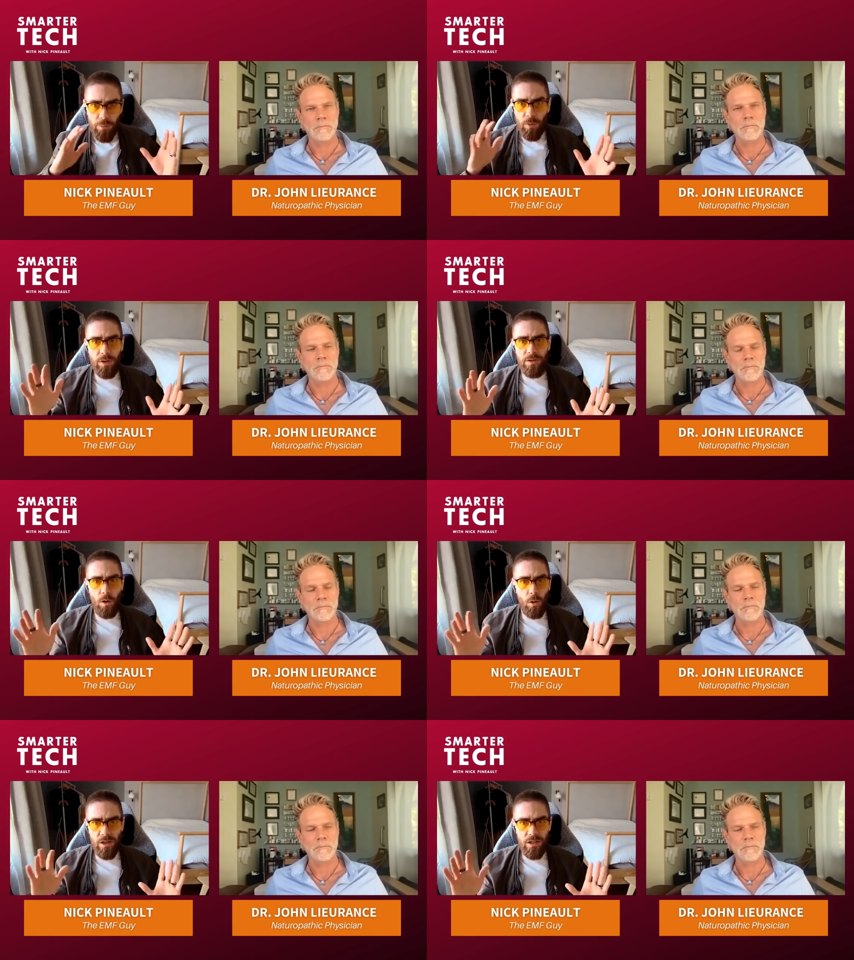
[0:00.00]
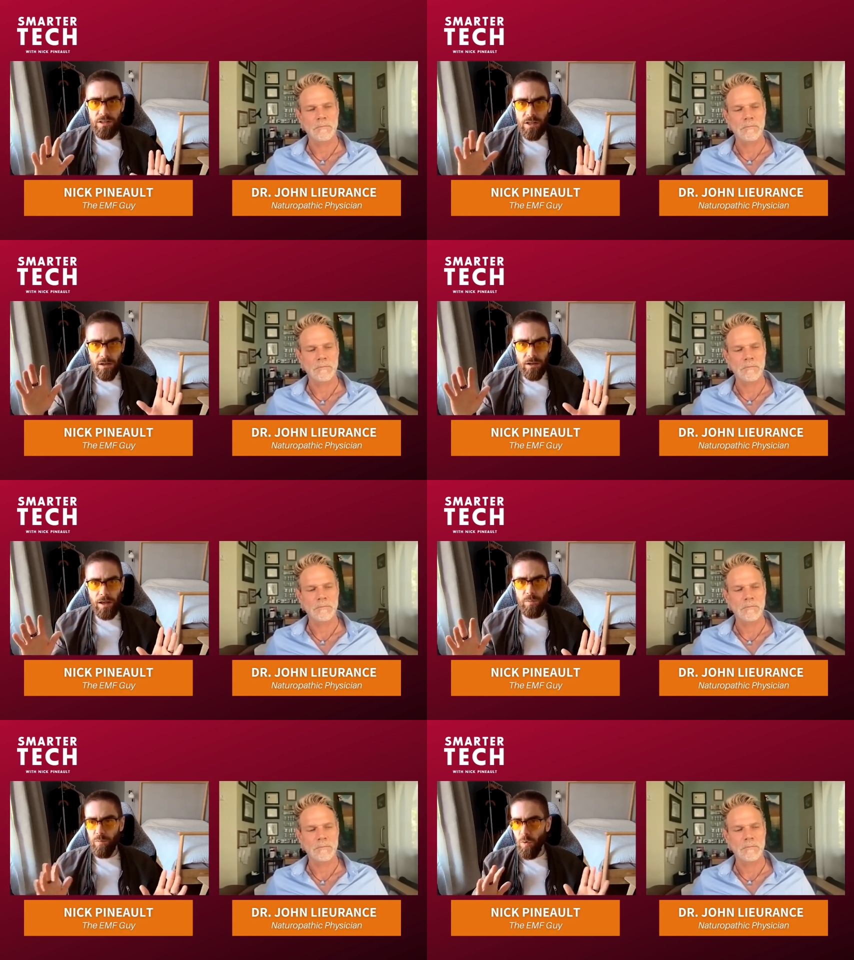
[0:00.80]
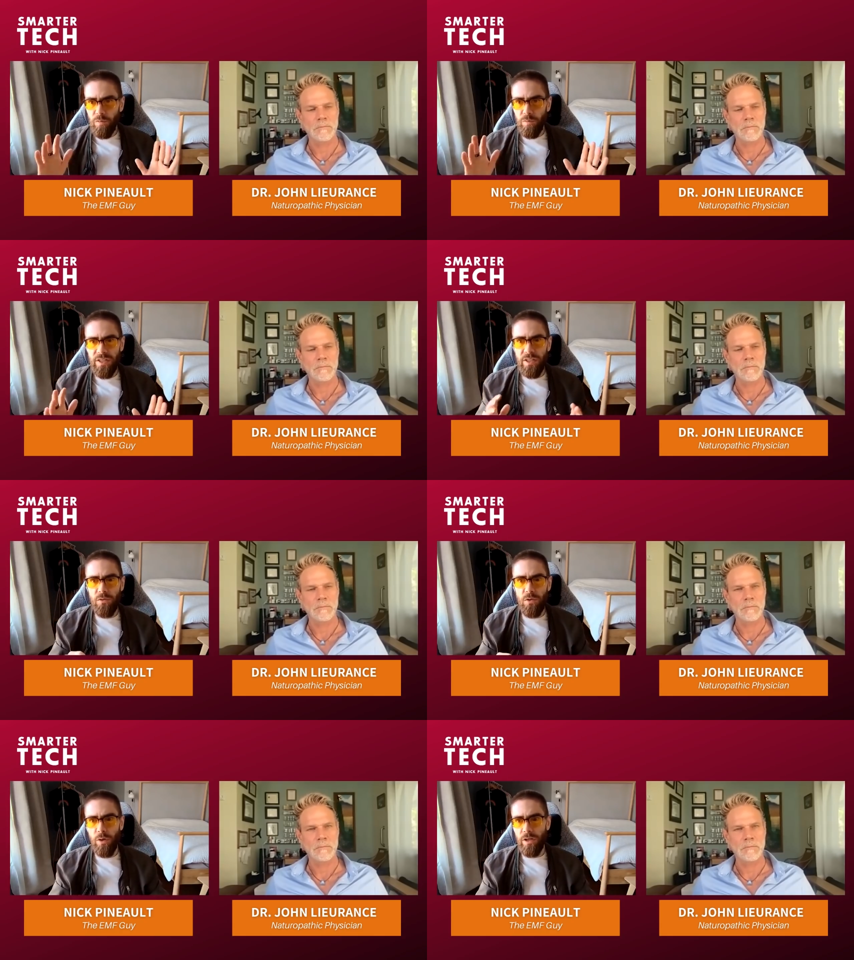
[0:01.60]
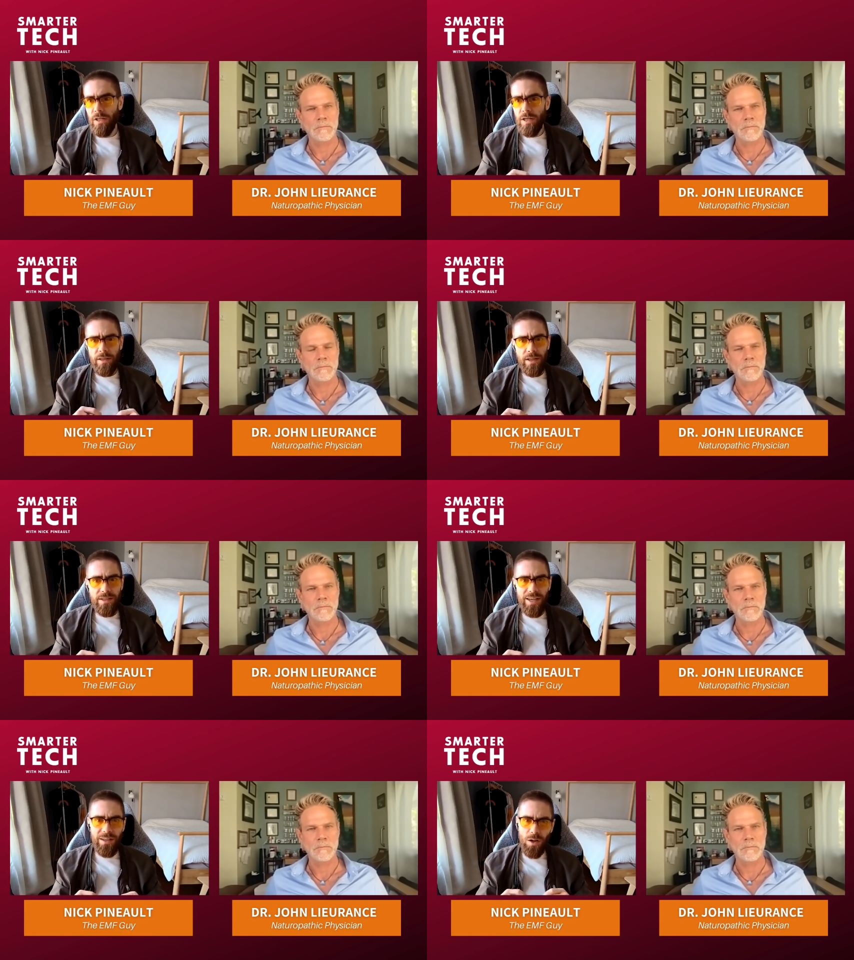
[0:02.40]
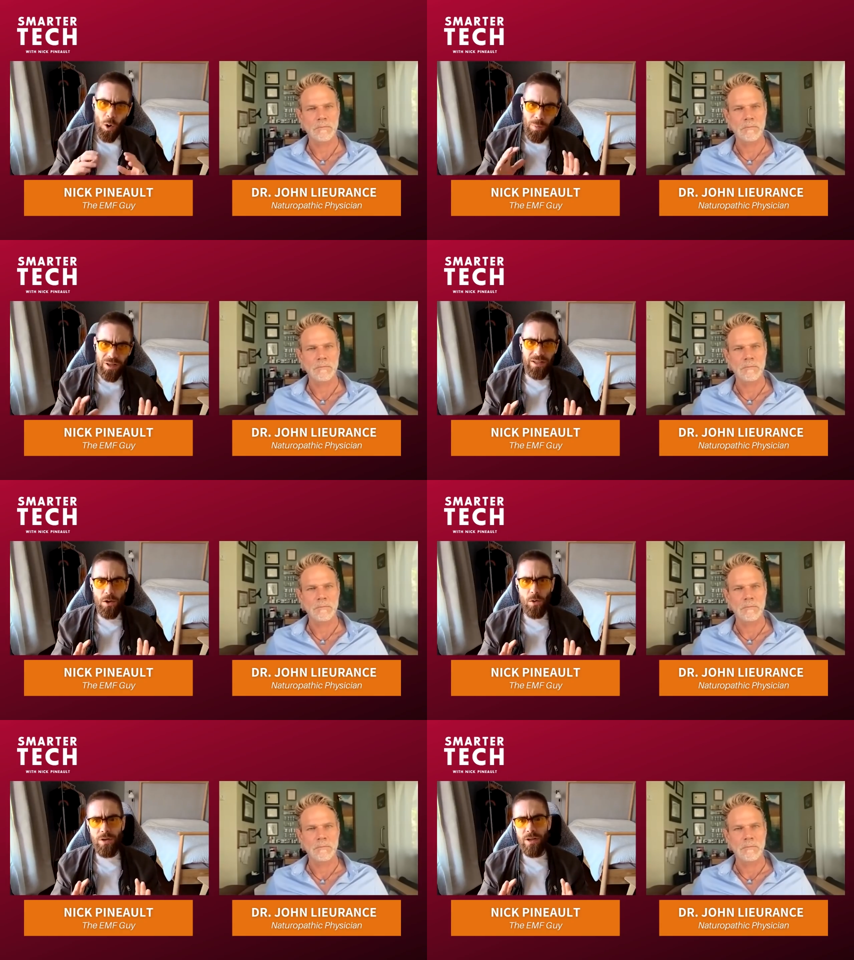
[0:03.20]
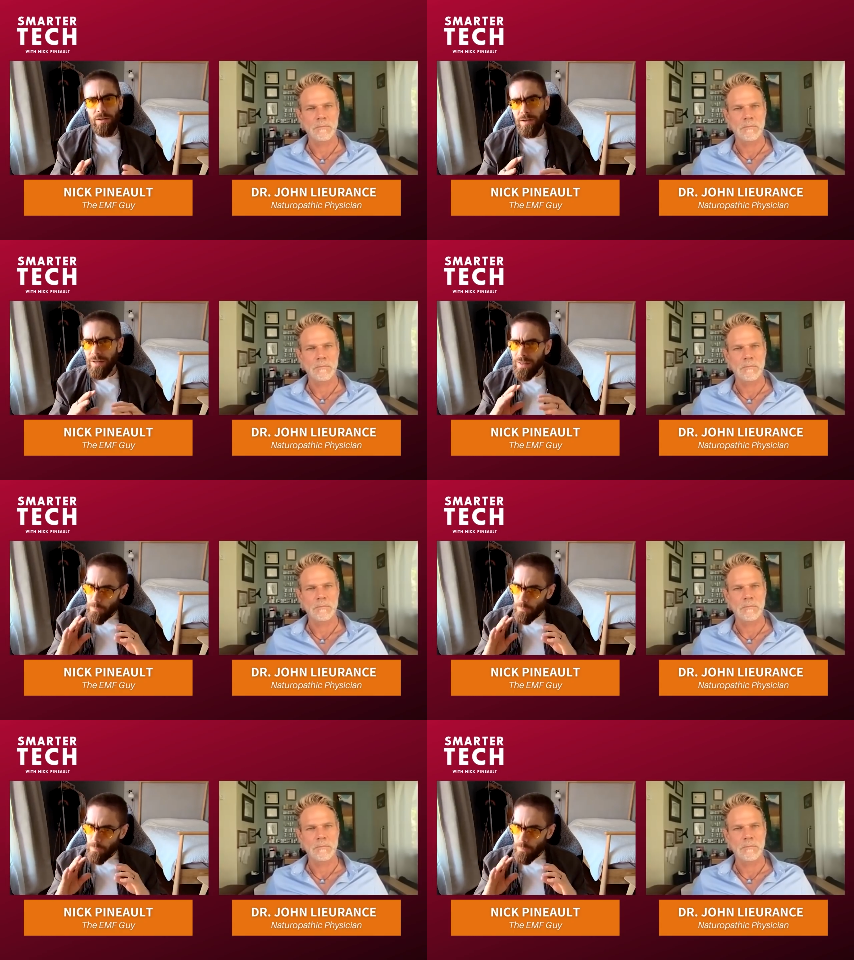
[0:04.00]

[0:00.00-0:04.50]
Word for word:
Speaker 1: people in the holistic health movement, if you will, that said, "Oh, melatonin."